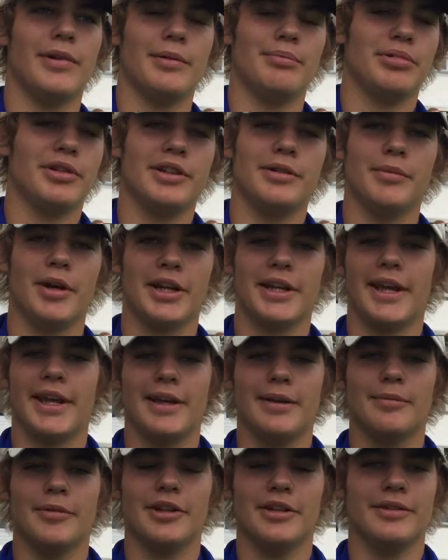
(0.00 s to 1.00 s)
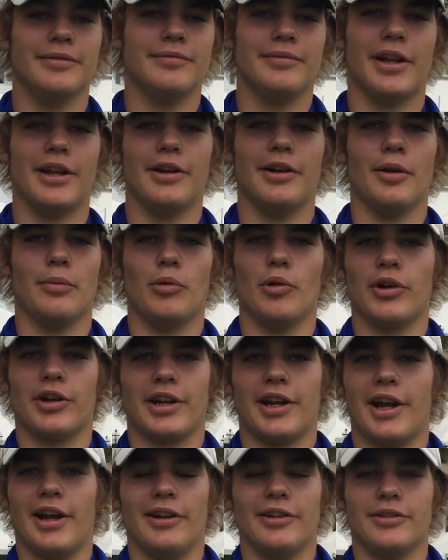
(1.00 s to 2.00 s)
I played my game and it ended up
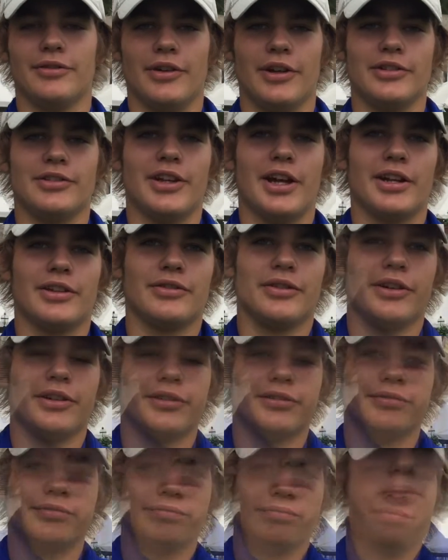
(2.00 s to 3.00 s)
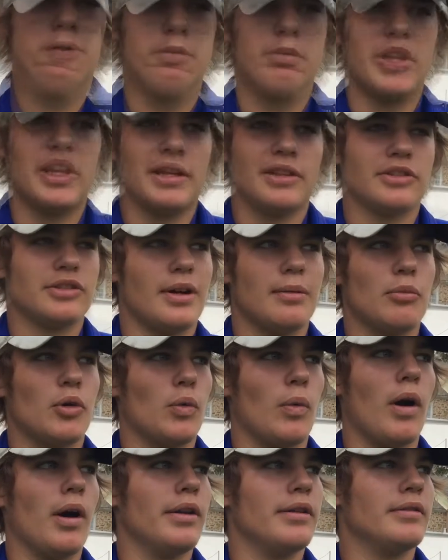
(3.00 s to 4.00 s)
working out. It's very satisfying. The hole for me is number
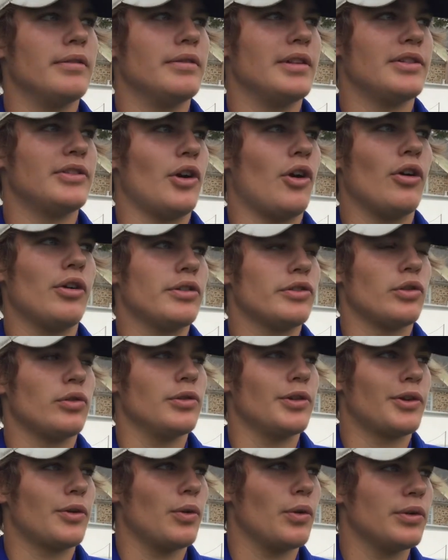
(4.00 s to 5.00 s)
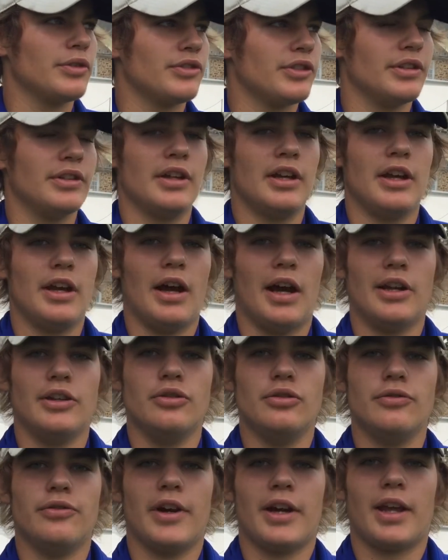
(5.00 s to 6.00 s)
one. It's the hardest hole in the course, and I
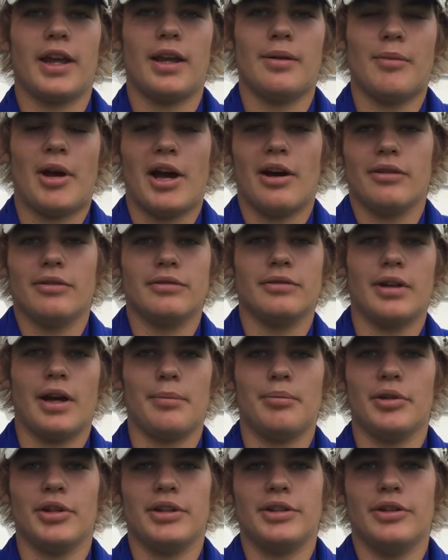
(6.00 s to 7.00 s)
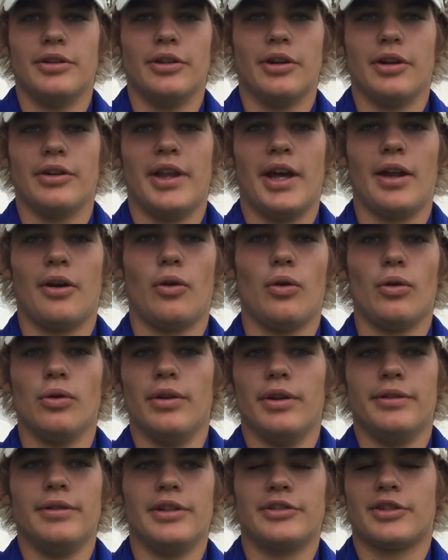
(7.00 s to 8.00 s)
knew if I came out, I played good on that
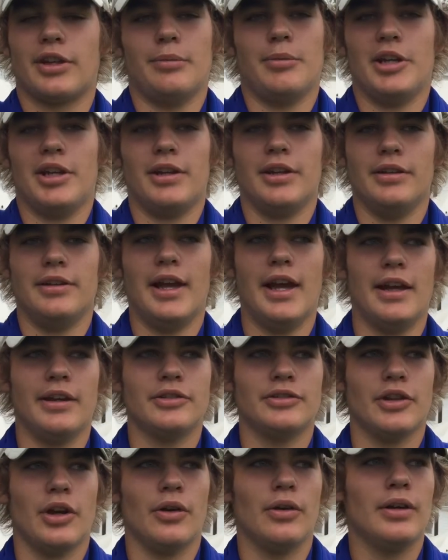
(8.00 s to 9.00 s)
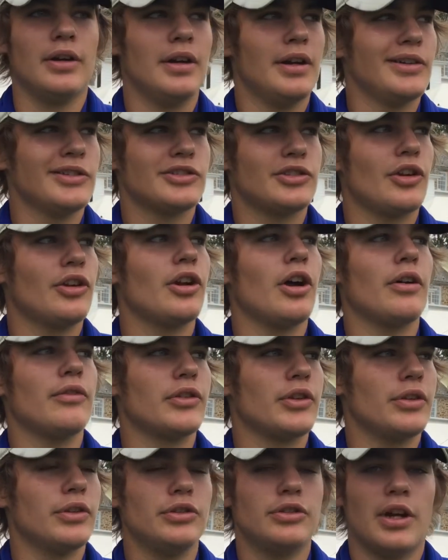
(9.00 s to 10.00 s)
hole, and it's going to be a good day. So started off
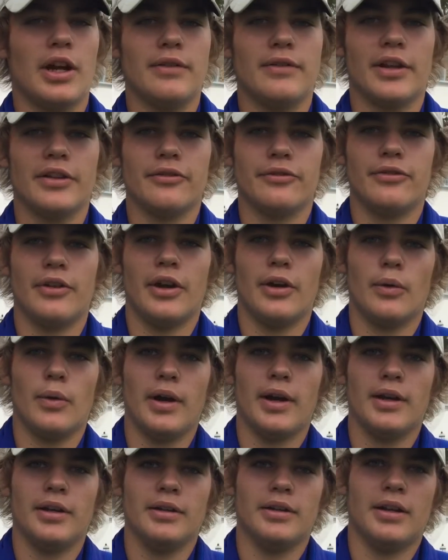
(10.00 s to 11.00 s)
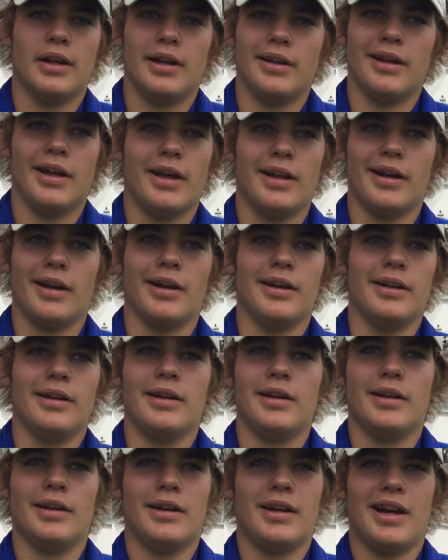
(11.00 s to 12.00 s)
a good drive down the fairway, and then I
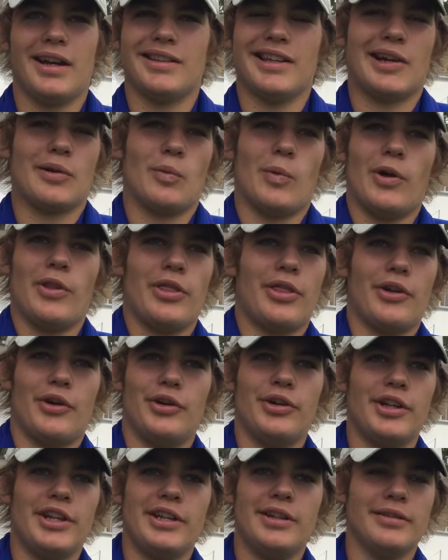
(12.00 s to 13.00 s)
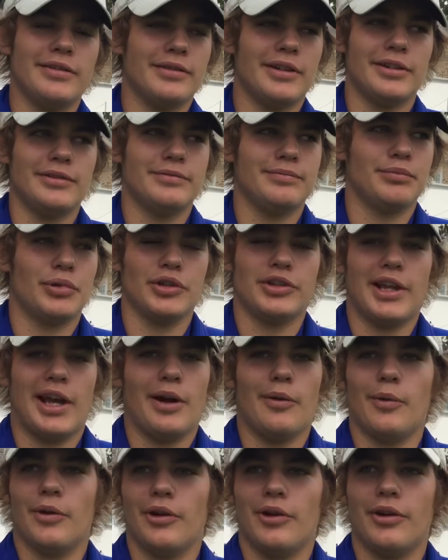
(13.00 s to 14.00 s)
had like 130. I put
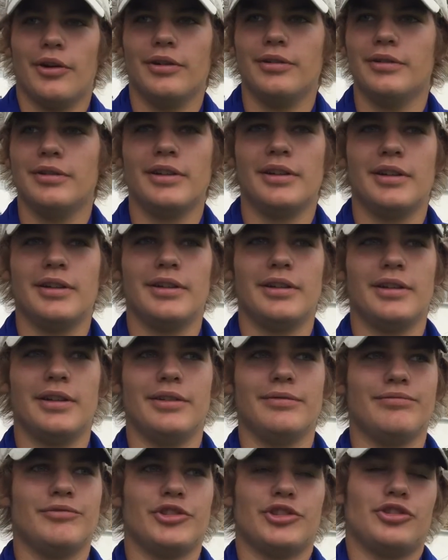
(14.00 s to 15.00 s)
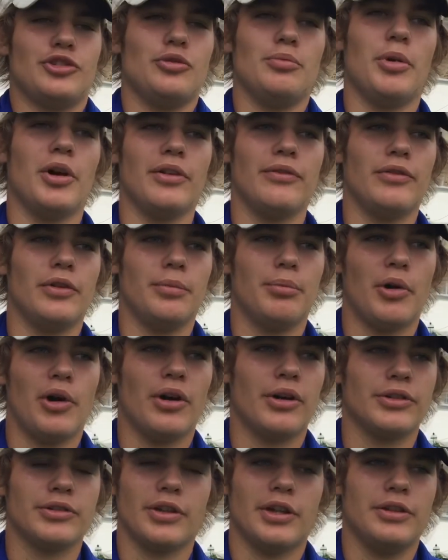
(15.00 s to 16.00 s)
that one on and just two putted for a
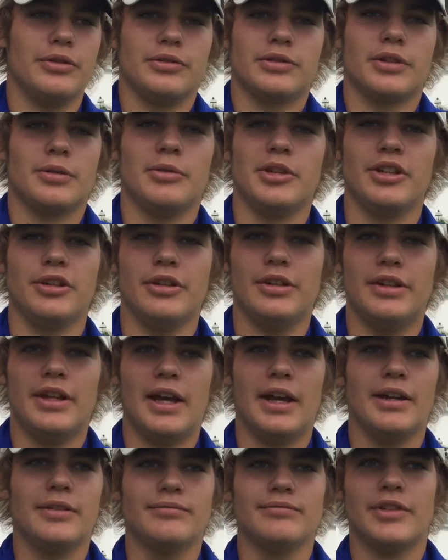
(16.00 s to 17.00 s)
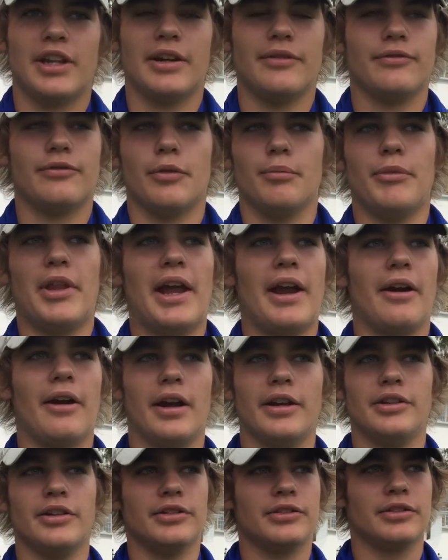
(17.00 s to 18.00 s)
par, so I knew it was going to be a good day. And then from there,
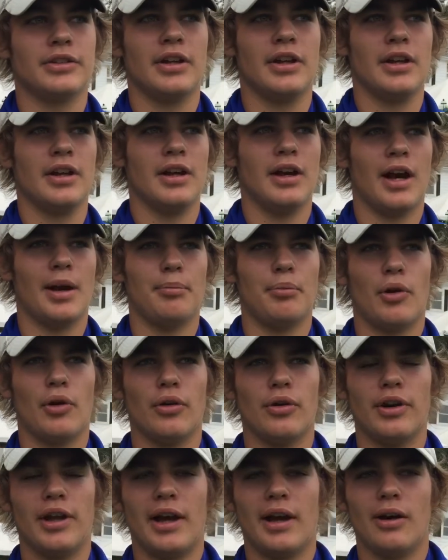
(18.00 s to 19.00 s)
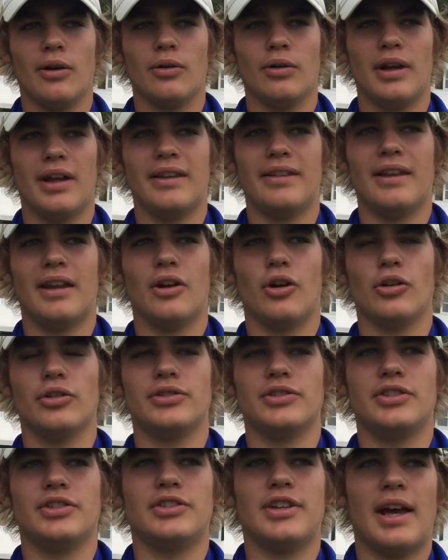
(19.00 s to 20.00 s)
I parred out, and then on
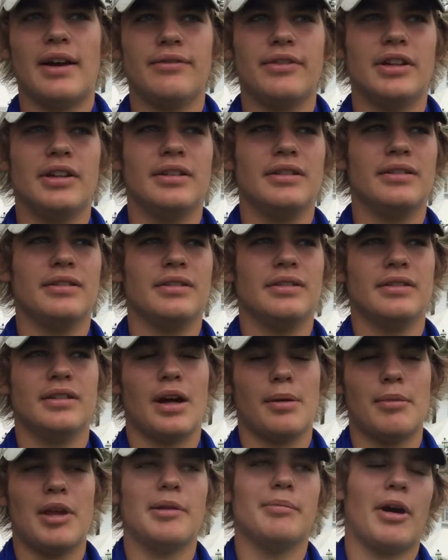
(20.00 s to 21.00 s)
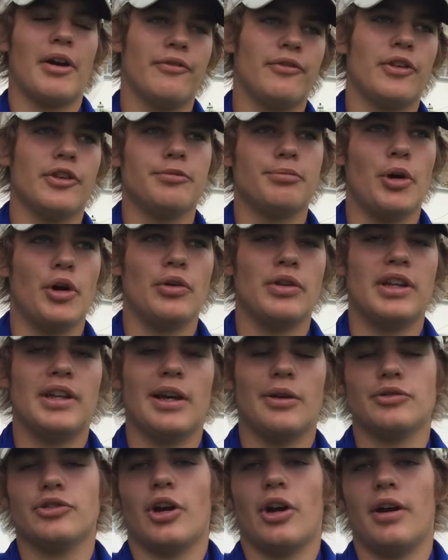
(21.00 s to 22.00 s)
7, I made my first bogey.
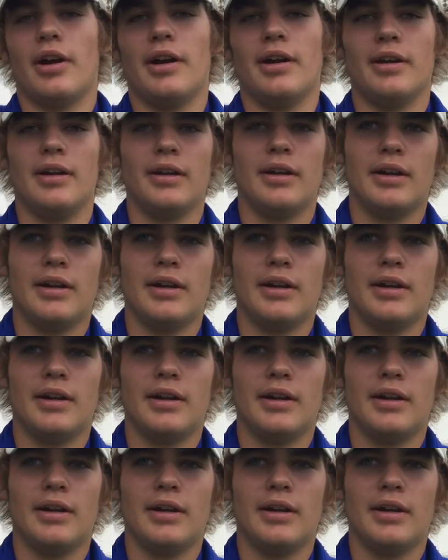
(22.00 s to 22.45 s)
That was all right.